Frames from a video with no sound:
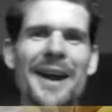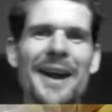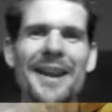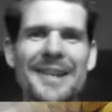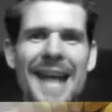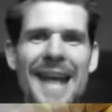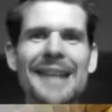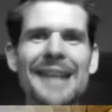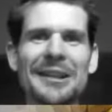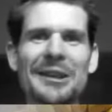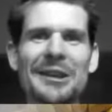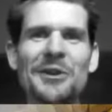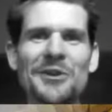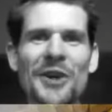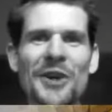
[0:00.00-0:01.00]
It takes a
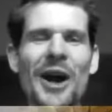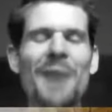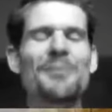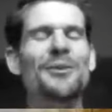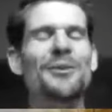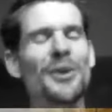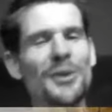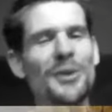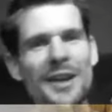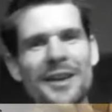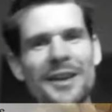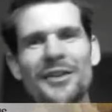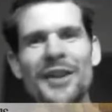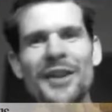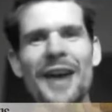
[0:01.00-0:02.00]
long time. So
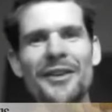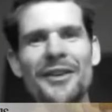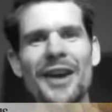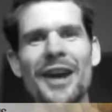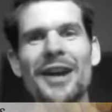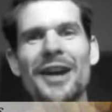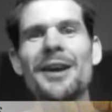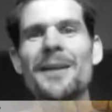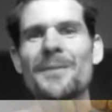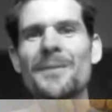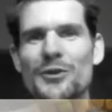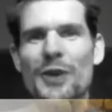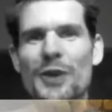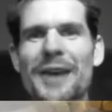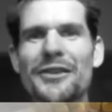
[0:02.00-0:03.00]
start today,
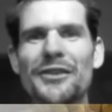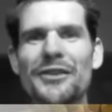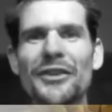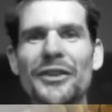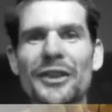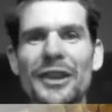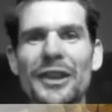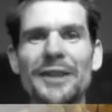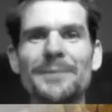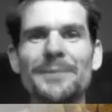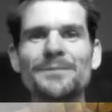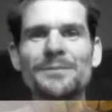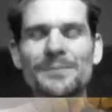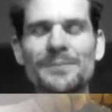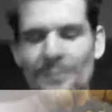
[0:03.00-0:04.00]
train consistently,
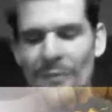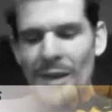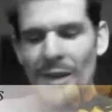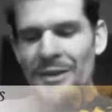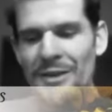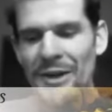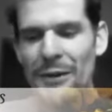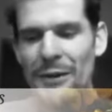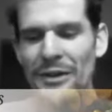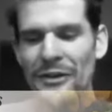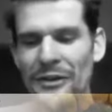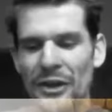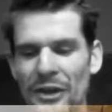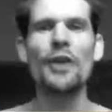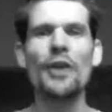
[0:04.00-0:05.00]
set
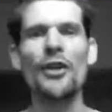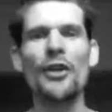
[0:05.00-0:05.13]
realistic goals.